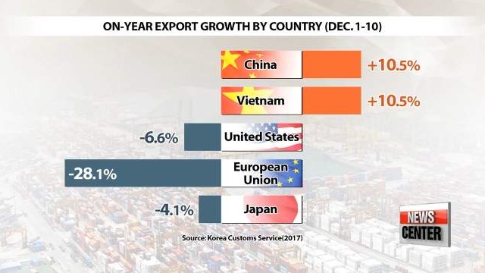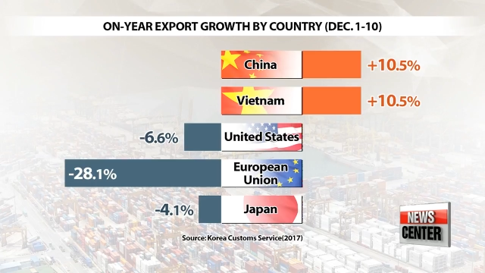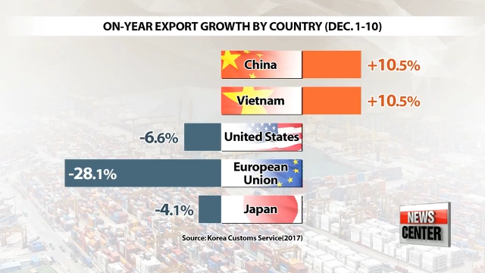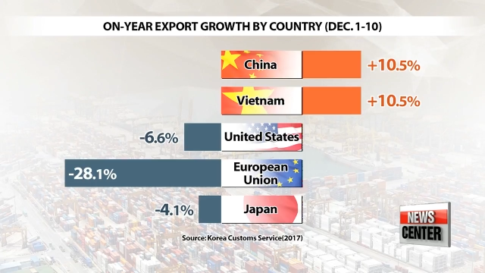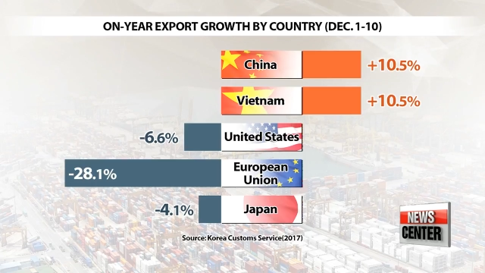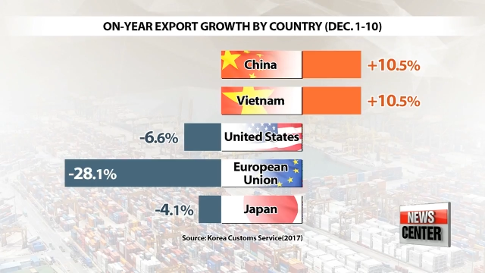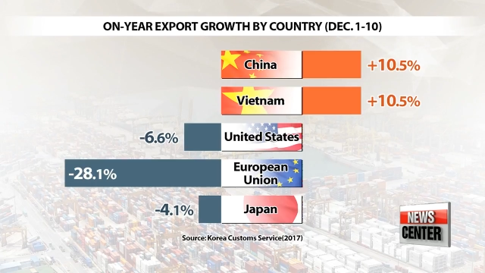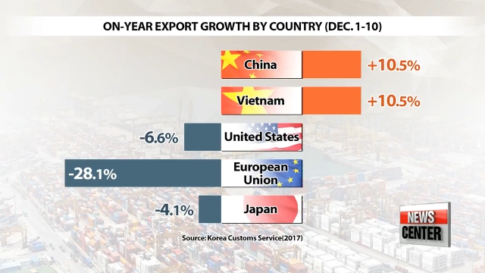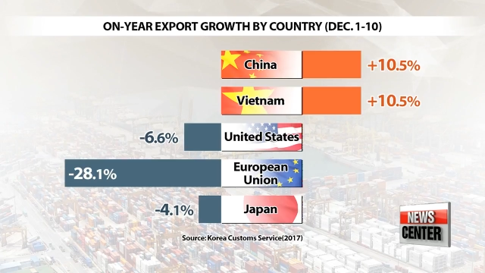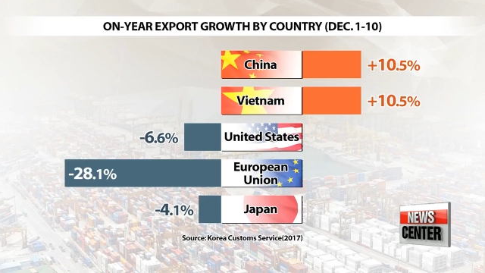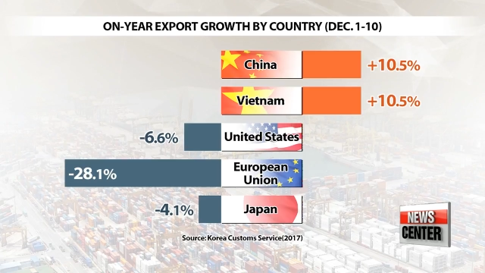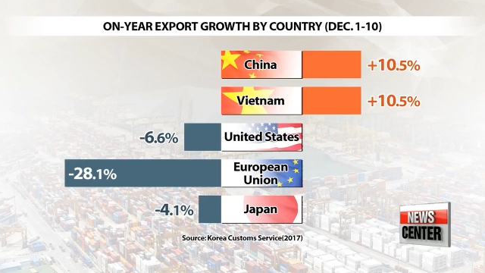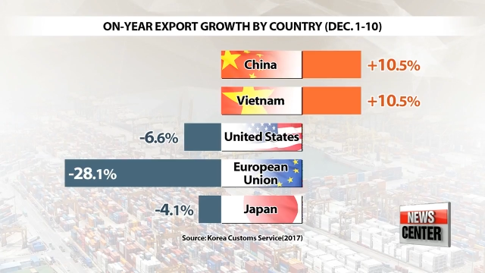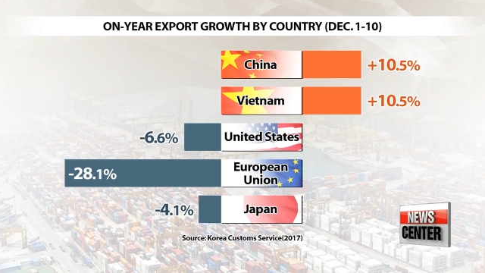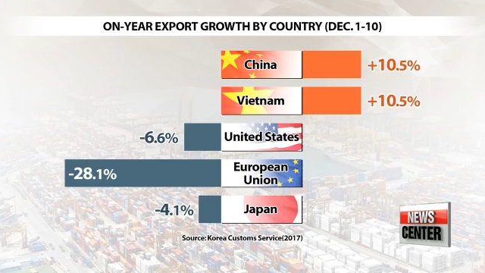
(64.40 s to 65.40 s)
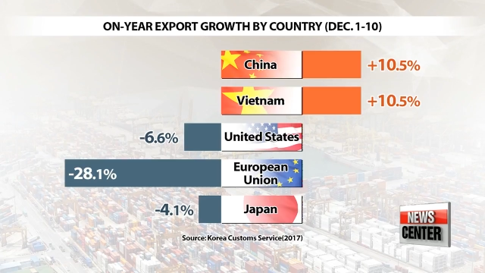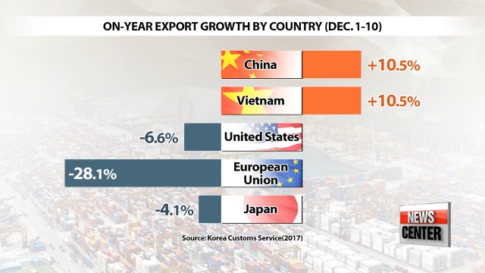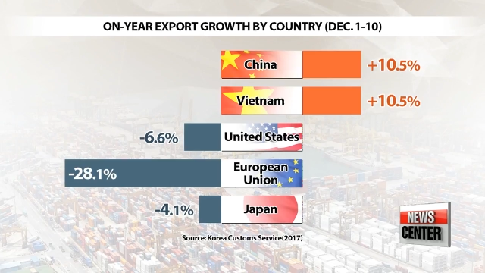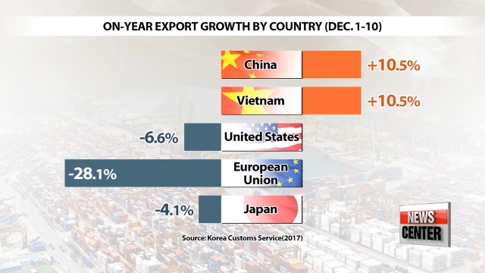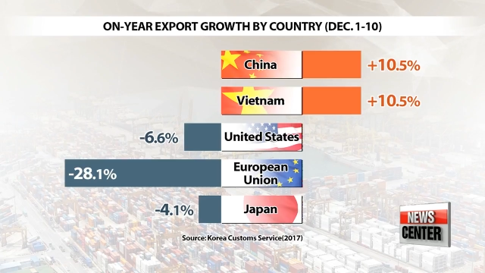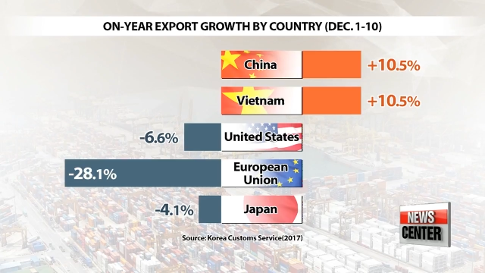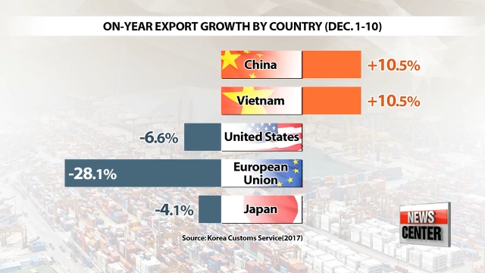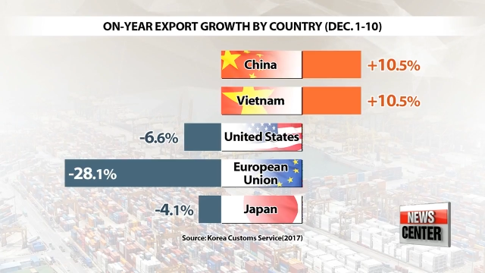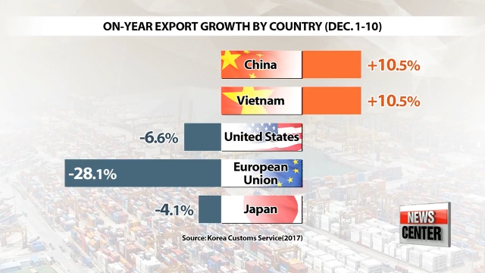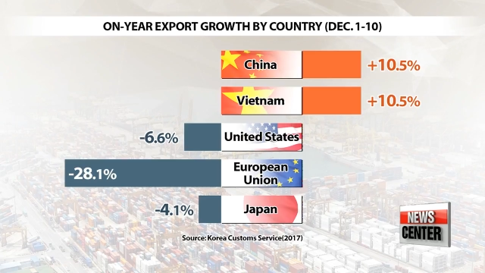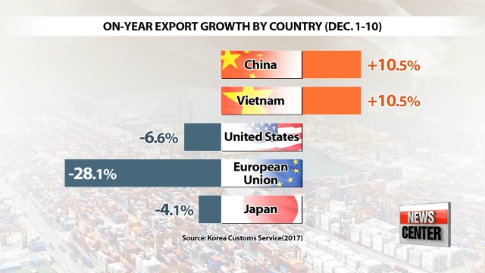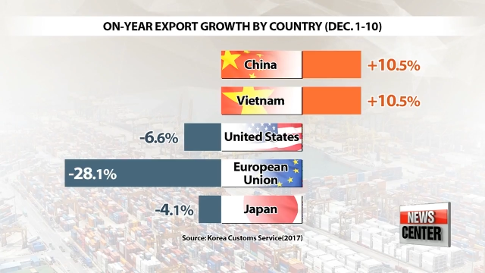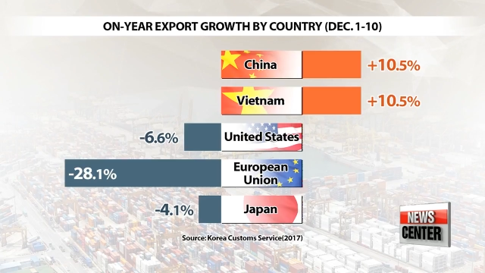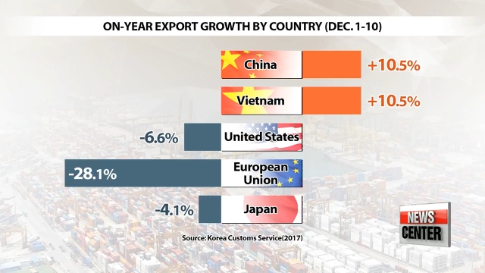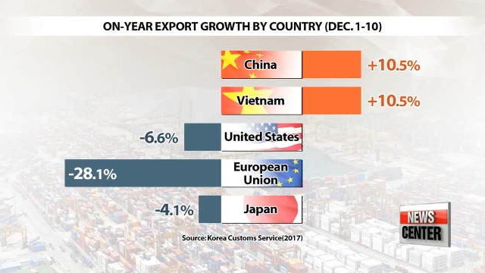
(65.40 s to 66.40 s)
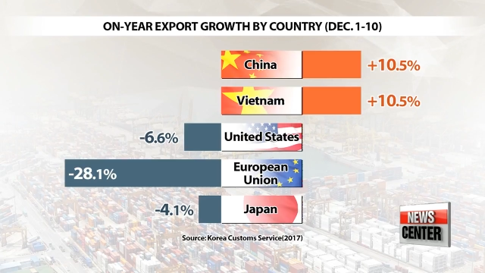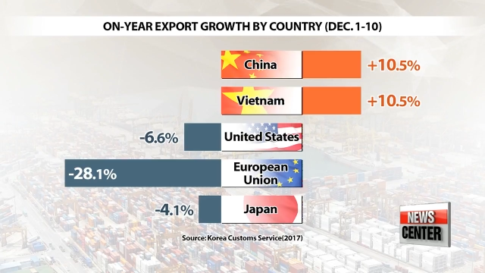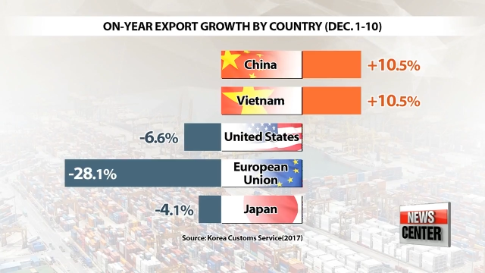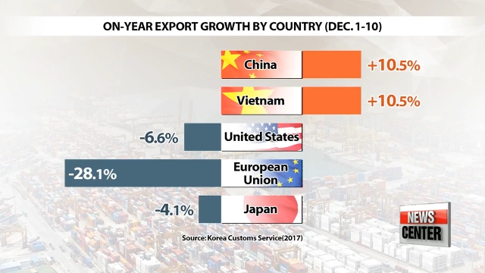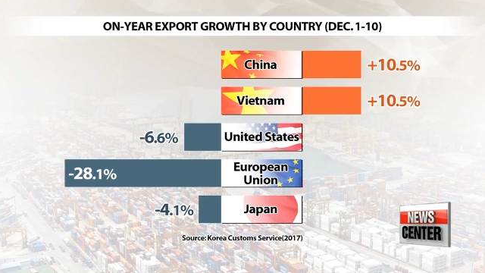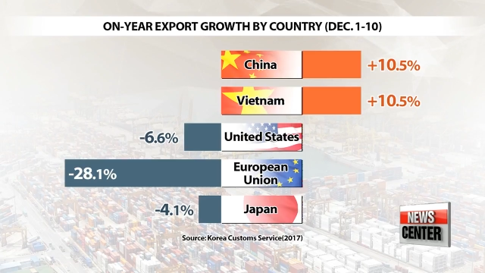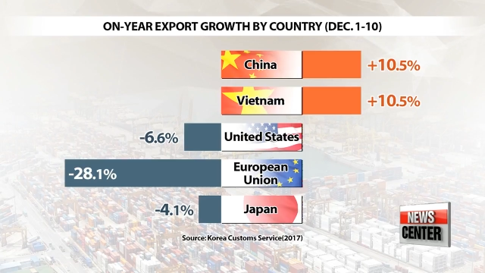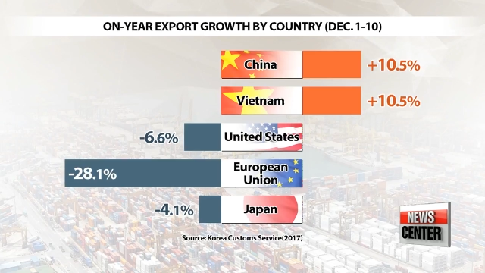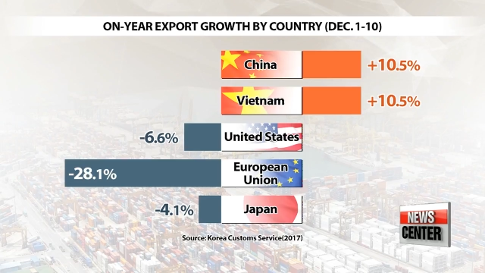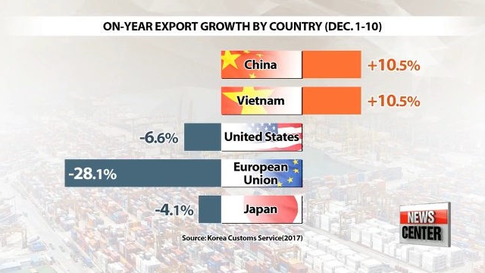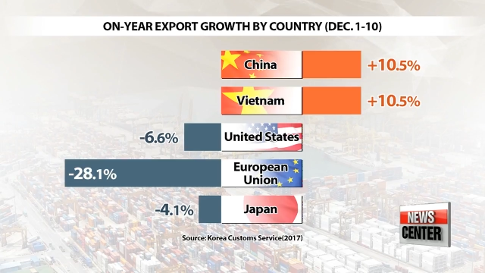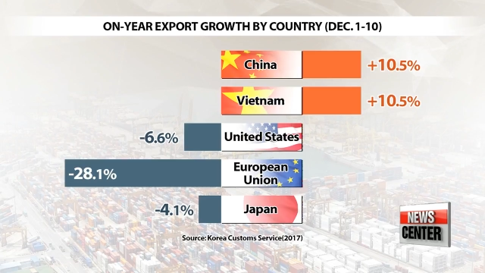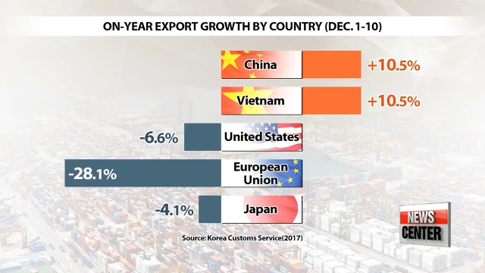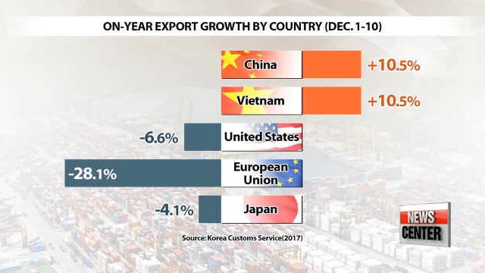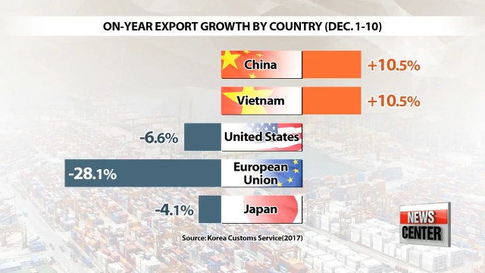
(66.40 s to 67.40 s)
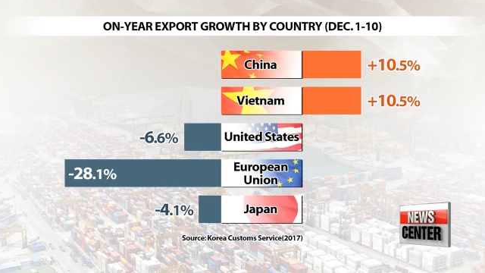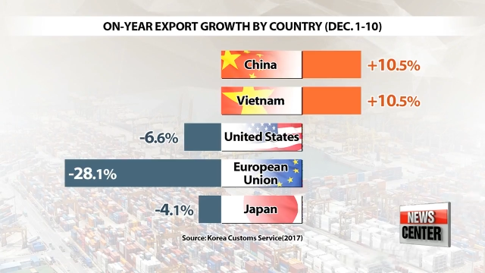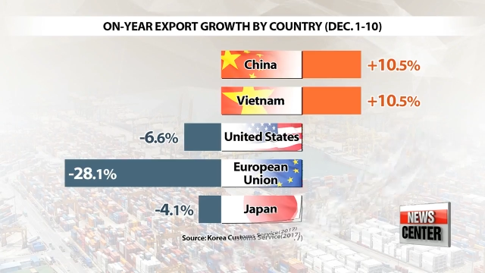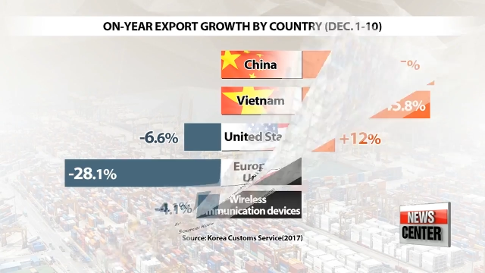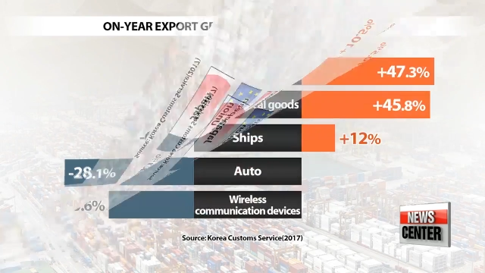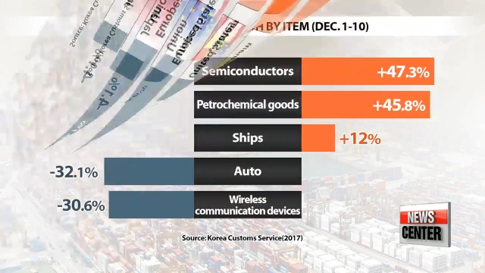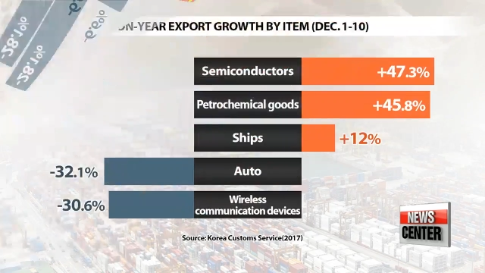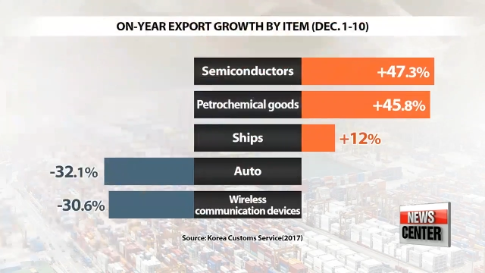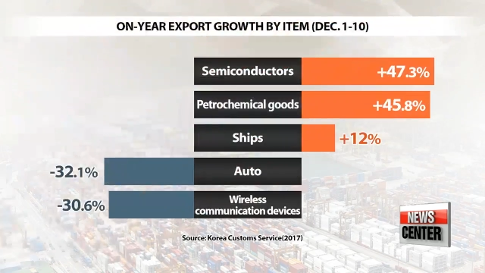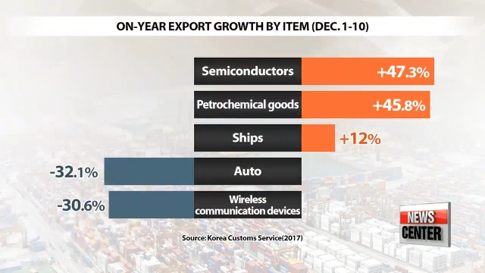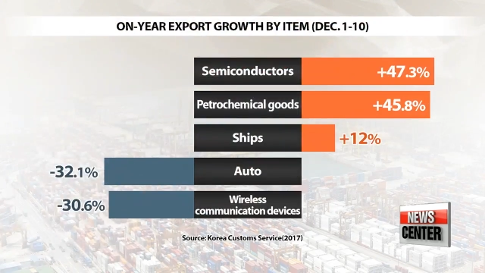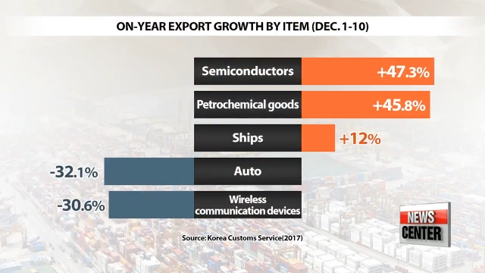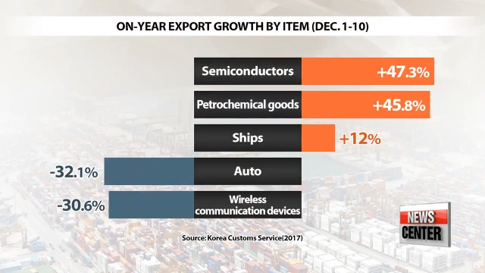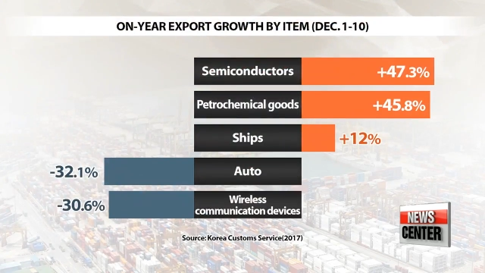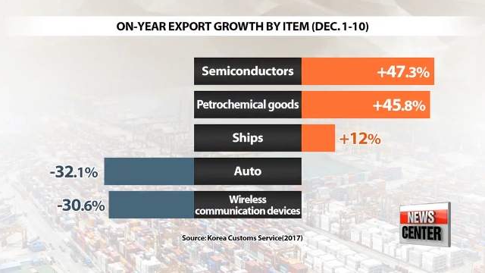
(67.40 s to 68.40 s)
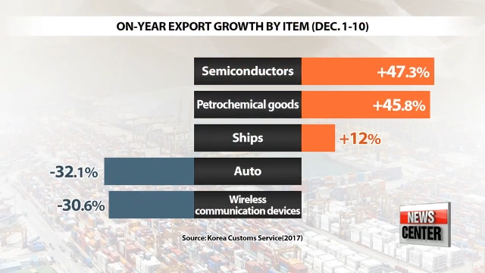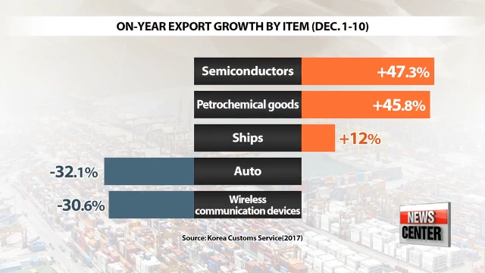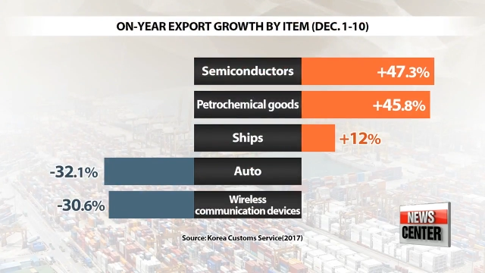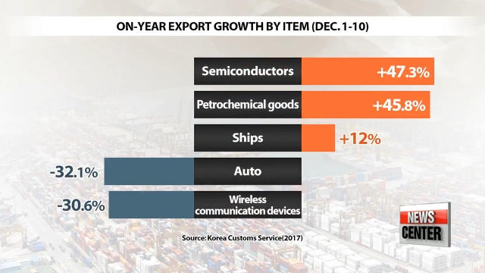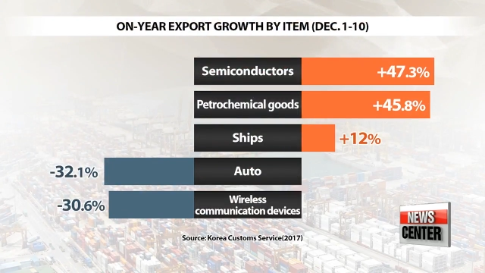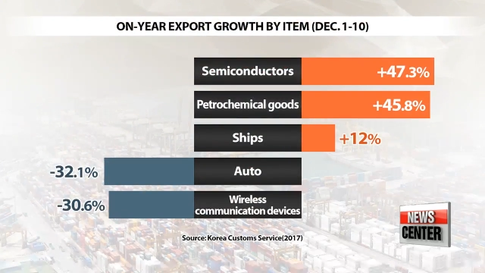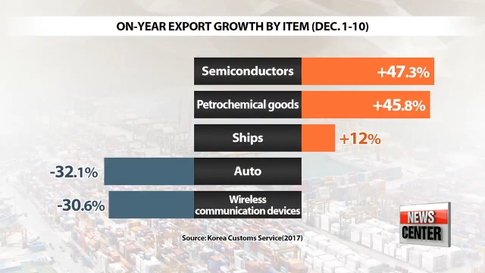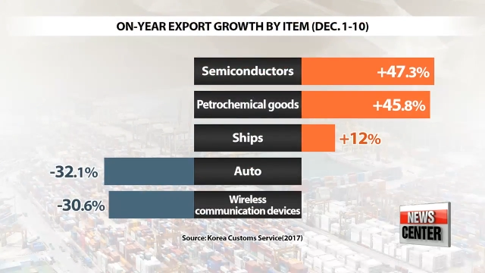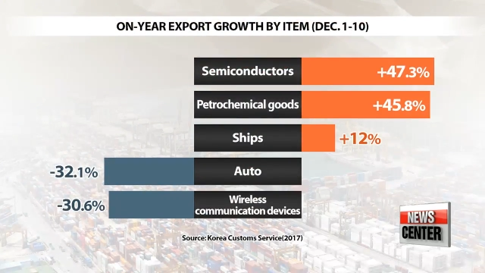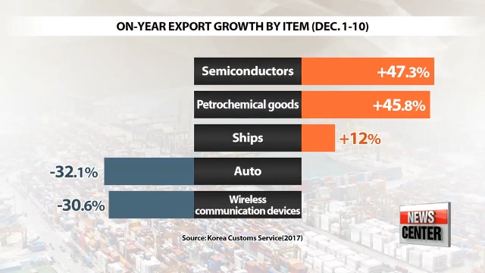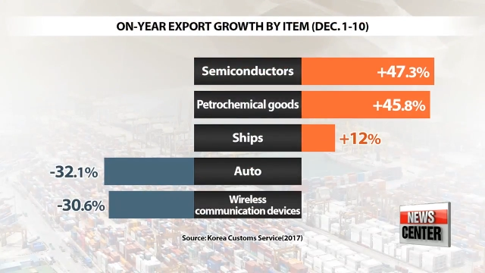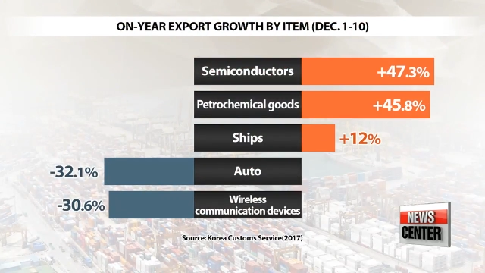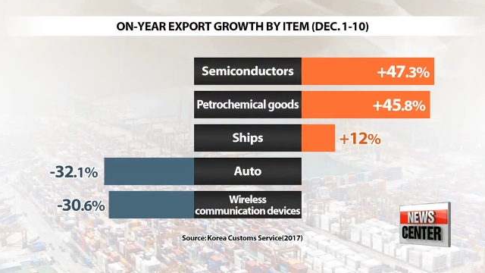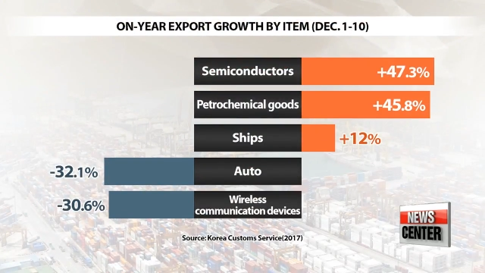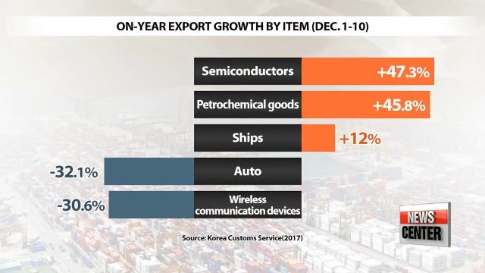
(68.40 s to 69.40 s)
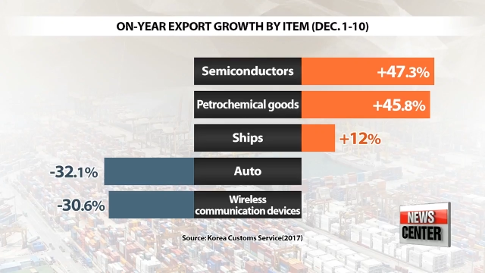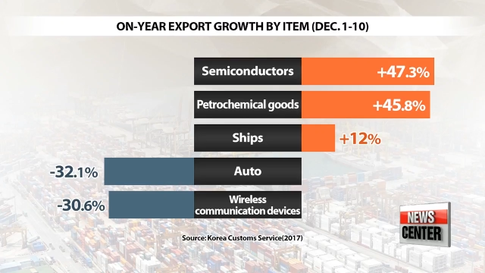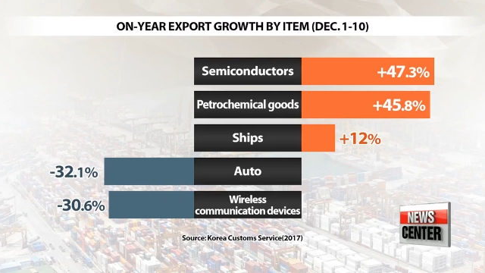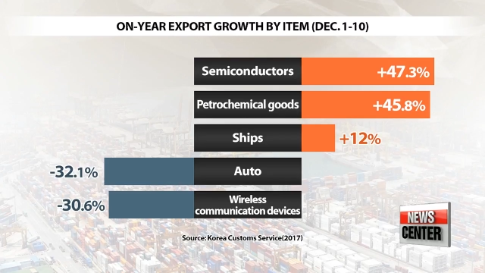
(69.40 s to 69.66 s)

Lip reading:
Nobody's mouth can be seen.